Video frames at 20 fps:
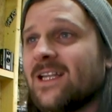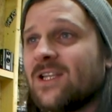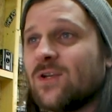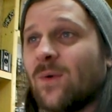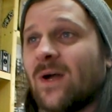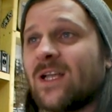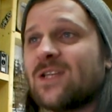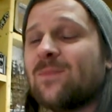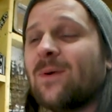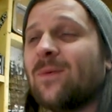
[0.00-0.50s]

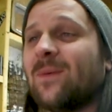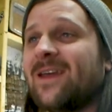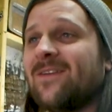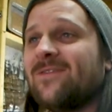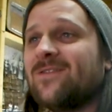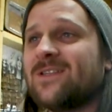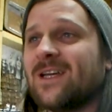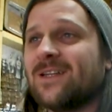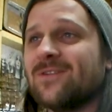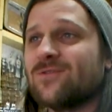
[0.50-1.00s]
to which my
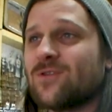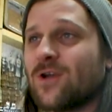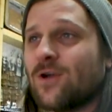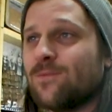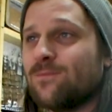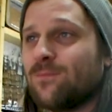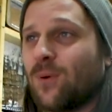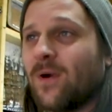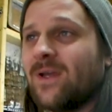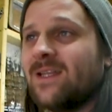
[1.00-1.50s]
wife turned
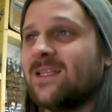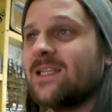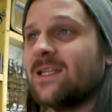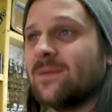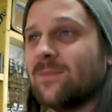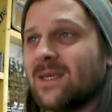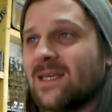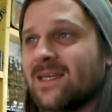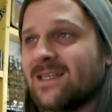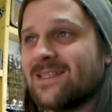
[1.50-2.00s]
round, pointed
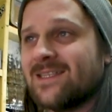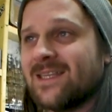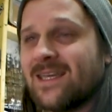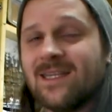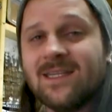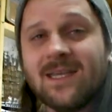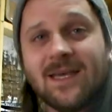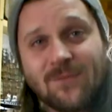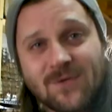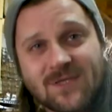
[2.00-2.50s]
at me and
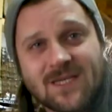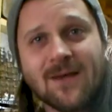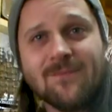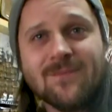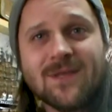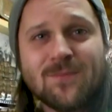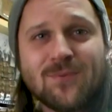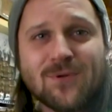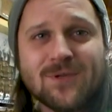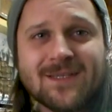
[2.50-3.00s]
said it was
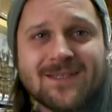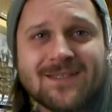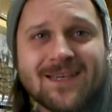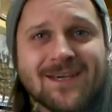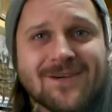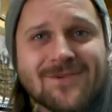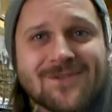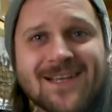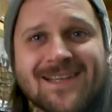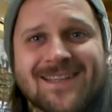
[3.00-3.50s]
him that put the
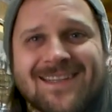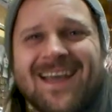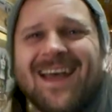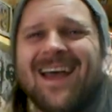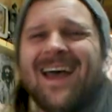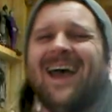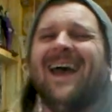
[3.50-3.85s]
tiles in.